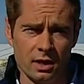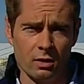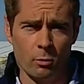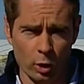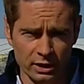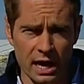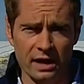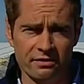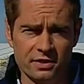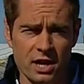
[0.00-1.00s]
Reporting
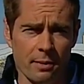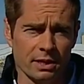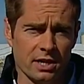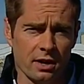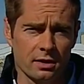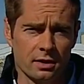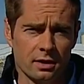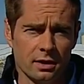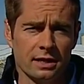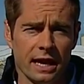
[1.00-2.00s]
live, Scott McDonald,
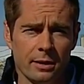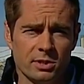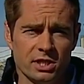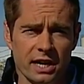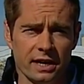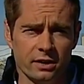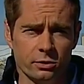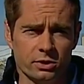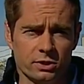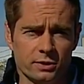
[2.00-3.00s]
K M B C nine News.